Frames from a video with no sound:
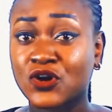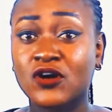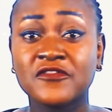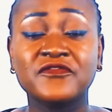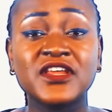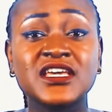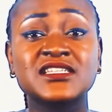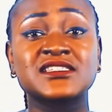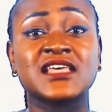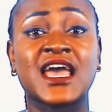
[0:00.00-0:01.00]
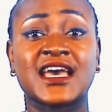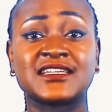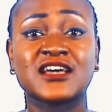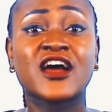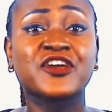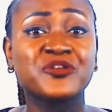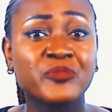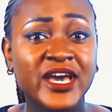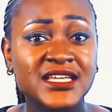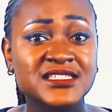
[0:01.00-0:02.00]
conflicts and
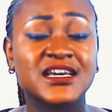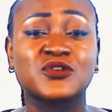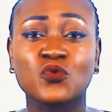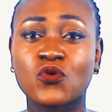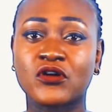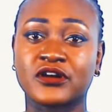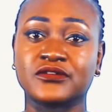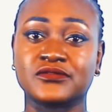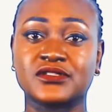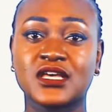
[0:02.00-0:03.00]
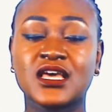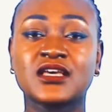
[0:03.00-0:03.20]
arguments and quarrels.